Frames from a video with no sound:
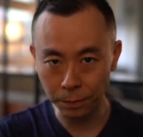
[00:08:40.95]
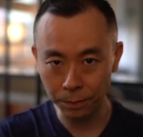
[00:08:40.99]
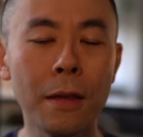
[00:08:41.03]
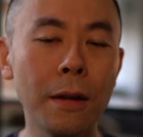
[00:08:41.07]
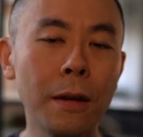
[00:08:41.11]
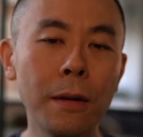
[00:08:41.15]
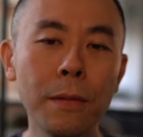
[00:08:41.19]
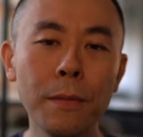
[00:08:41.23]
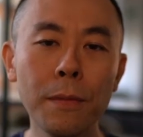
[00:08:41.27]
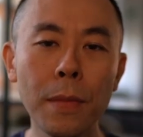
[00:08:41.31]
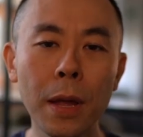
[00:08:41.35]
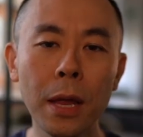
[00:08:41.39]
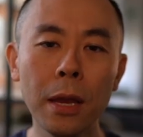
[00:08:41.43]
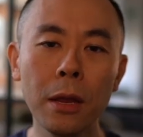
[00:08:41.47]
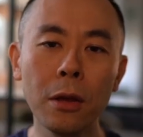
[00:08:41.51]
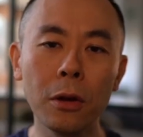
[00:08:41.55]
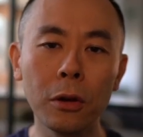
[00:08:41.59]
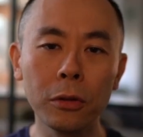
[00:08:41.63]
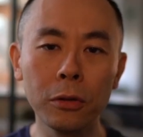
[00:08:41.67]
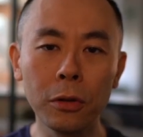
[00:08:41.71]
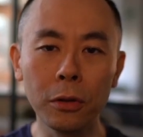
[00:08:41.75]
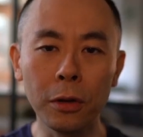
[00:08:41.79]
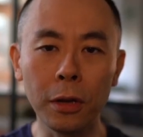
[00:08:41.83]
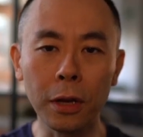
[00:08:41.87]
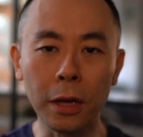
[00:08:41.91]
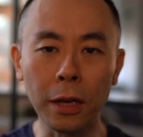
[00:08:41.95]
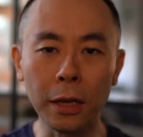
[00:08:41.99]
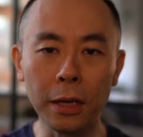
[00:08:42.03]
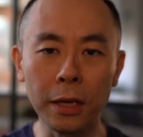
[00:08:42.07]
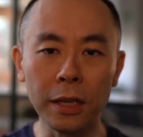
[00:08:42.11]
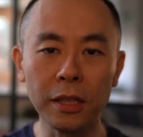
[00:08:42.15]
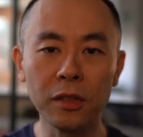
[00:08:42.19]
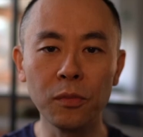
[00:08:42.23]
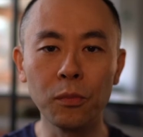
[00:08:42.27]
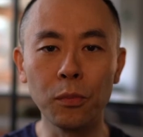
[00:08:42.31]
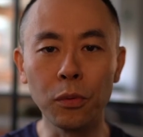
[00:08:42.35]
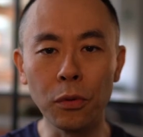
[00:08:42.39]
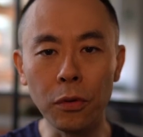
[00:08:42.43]
There are many other
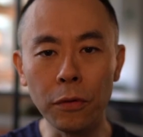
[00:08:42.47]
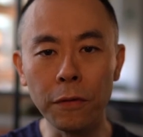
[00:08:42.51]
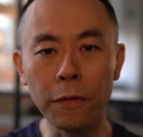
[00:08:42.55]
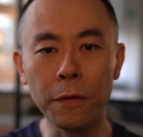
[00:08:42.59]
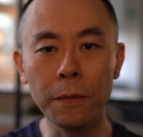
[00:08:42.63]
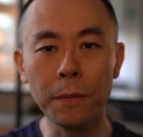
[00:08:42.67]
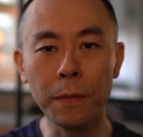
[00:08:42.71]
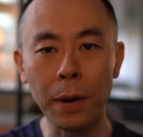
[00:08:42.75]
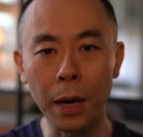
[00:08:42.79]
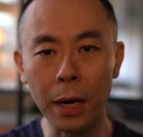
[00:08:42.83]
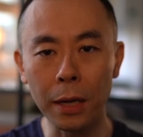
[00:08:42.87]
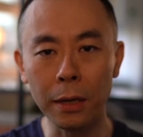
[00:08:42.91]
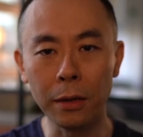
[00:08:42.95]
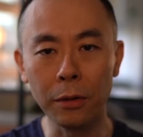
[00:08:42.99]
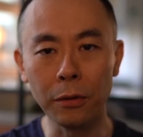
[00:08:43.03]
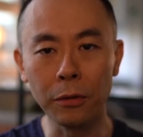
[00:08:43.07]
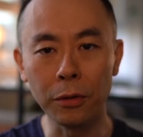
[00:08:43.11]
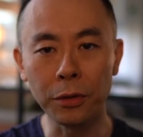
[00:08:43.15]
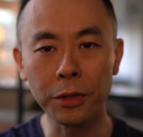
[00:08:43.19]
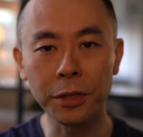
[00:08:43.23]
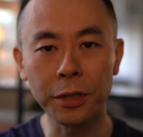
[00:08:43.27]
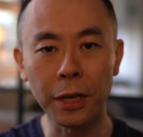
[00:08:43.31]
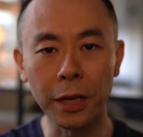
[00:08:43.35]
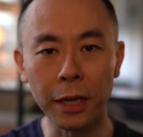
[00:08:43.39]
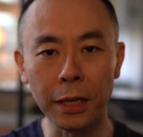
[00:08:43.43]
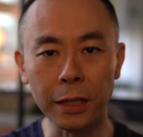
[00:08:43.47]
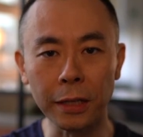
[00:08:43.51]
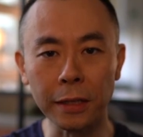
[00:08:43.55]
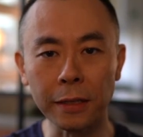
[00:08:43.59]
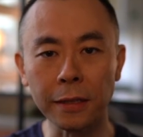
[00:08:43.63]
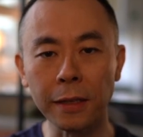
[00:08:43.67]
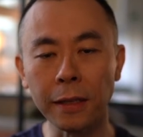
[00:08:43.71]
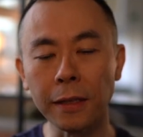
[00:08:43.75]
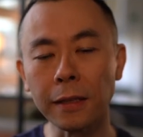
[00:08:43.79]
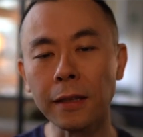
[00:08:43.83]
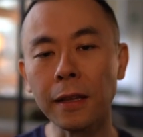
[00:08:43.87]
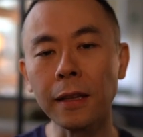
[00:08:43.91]
techniques proven by neuroscience that